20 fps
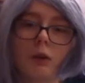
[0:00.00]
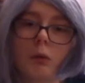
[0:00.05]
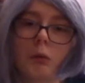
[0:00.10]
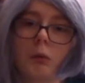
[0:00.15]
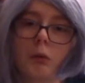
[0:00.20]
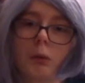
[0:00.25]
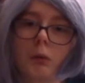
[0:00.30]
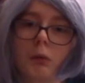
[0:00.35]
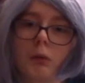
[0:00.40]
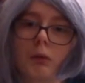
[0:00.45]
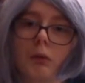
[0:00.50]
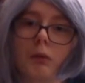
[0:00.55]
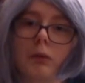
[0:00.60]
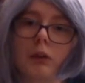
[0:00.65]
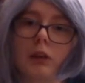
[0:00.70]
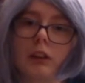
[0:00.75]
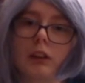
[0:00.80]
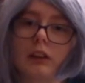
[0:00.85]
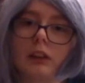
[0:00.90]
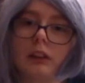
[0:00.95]

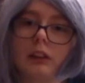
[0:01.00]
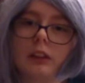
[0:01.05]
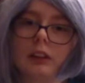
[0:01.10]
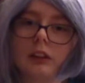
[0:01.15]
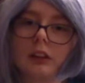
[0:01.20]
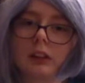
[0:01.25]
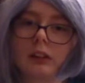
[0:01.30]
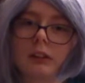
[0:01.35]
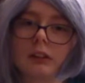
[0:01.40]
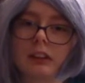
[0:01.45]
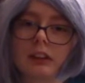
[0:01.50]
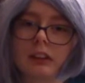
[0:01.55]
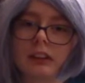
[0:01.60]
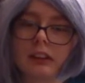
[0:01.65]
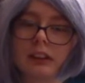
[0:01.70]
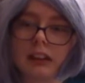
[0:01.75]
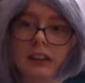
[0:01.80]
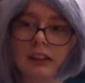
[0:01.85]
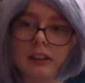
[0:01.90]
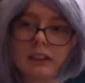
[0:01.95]
or it just
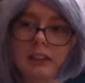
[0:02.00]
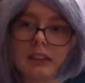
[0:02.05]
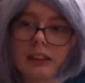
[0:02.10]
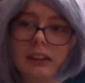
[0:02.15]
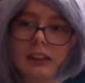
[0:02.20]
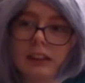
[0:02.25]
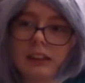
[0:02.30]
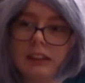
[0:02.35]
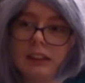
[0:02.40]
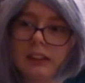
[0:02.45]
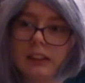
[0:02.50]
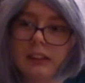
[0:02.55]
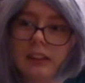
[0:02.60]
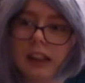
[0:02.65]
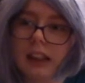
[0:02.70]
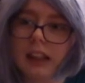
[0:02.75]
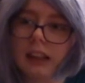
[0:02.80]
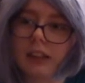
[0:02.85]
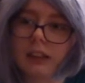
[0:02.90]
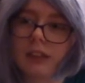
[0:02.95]
steals it and
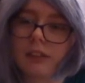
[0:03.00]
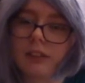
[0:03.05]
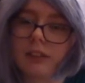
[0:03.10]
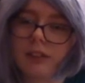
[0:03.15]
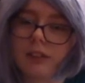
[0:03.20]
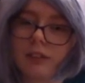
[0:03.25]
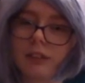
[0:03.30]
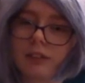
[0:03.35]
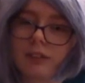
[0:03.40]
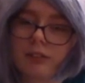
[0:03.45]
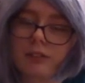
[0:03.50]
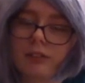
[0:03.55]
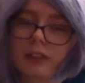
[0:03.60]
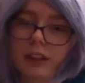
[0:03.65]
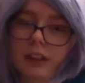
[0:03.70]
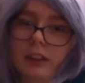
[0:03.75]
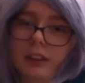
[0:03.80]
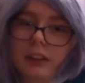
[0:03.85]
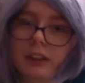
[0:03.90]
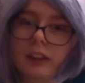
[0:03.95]
the
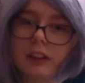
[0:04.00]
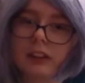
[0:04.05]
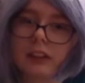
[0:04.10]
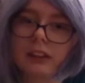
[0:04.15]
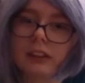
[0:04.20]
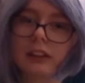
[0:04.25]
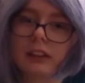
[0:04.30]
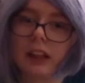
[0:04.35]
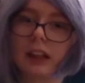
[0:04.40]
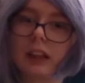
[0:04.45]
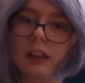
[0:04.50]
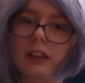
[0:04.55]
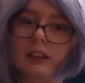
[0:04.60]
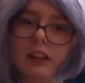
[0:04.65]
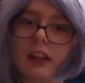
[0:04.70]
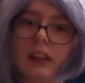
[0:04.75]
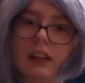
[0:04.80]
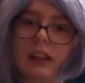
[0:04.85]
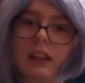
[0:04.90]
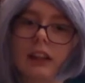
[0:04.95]
reader can tell
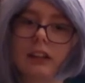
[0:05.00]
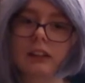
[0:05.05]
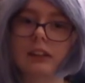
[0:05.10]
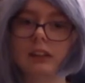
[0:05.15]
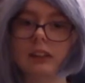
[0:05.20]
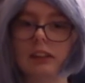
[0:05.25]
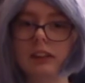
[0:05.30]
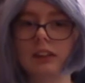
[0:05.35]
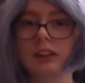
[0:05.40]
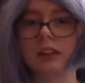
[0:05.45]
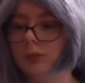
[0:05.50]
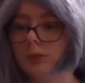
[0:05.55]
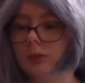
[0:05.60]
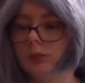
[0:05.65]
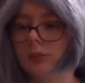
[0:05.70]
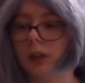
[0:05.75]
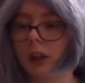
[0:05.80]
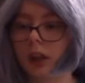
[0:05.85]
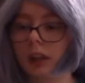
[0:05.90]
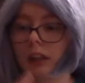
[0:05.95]
that it's
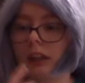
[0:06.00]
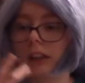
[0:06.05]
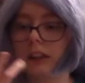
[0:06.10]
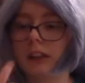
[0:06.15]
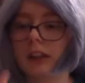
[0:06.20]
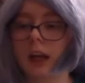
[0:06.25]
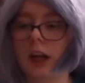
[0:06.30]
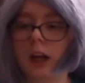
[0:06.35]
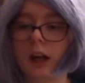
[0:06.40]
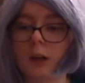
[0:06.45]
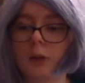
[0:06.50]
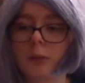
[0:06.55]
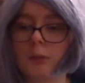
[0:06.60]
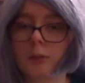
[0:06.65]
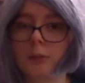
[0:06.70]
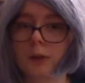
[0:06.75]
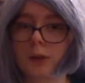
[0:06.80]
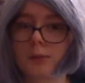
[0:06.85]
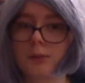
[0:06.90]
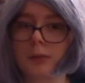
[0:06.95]
not in that
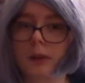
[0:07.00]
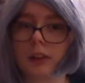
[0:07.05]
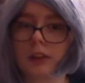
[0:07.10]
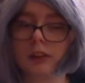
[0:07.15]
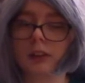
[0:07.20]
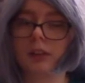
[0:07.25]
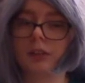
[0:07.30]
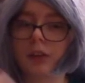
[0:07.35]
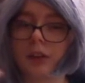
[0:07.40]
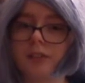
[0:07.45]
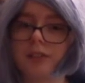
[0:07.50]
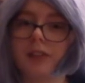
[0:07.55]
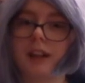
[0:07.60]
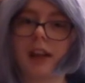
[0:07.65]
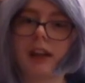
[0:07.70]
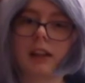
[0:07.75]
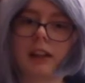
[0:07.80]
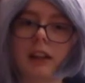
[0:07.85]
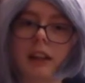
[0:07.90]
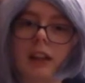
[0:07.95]
perspective of
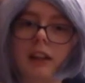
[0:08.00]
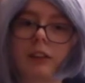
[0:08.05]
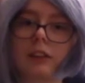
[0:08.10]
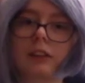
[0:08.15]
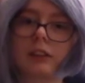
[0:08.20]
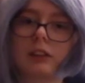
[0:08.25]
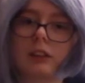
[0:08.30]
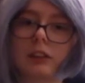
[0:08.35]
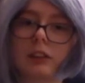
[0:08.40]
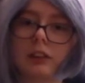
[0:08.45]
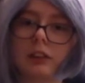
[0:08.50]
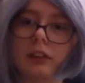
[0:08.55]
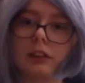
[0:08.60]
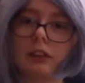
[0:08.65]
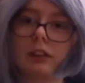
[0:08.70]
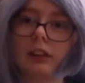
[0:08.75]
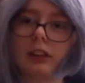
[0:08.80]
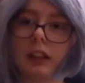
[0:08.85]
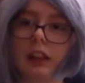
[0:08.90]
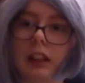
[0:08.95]
that character,
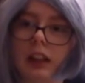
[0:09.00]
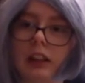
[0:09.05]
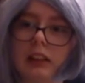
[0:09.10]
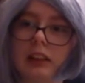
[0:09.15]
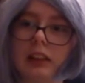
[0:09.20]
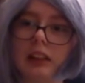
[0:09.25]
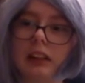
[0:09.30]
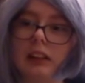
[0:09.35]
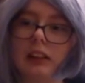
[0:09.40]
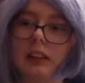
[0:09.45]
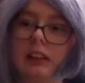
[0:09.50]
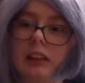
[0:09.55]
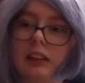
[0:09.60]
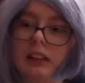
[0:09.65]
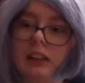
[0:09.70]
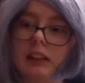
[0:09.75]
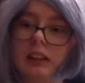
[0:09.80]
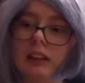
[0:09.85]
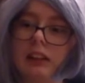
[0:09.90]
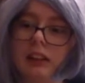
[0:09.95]
so it kind of
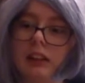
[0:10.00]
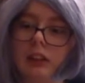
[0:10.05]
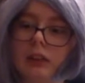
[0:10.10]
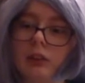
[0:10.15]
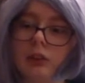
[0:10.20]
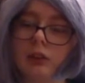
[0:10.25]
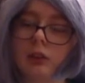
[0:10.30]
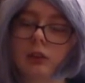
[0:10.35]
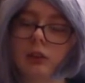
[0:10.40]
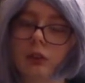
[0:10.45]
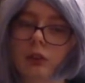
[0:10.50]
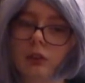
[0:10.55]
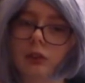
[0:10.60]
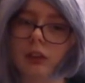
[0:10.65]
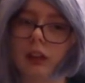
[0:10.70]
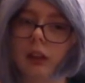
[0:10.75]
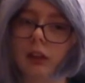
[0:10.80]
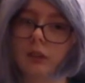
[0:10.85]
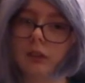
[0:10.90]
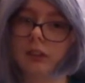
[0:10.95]

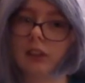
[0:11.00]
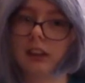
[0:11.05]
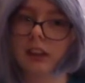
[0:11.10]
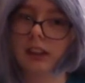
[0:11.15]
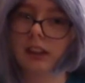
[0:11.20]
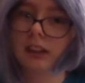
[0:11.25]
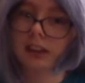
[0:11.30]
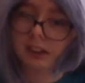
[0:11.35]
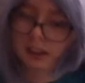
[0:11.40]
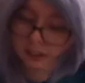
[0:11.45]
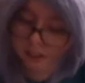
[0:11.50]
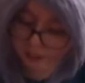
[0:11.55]
drowns it.